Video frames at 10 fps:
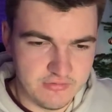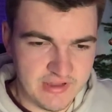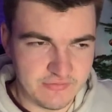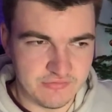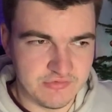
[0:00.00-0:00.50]

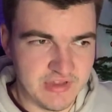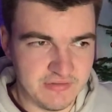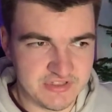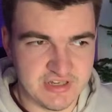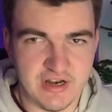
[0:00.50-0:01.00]
than
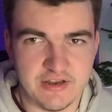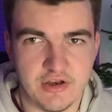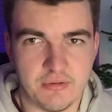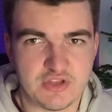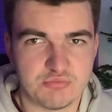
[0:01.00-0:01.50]
tonight,
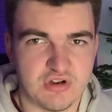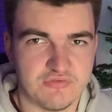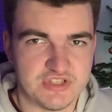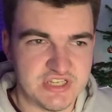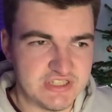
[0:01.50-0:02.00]
against
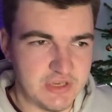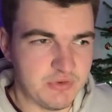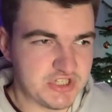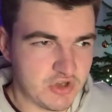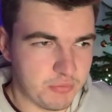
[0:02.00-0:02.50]
Bradford City,
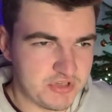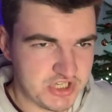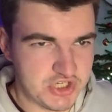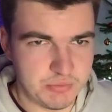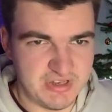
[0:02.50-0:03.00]
which is
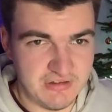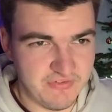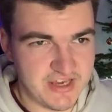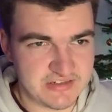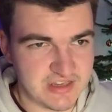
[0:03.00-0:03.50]
opposition we did
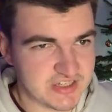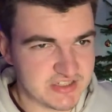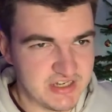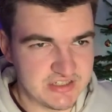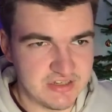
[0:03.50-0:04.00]
face last
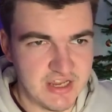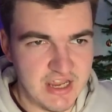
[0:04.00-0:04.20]
season,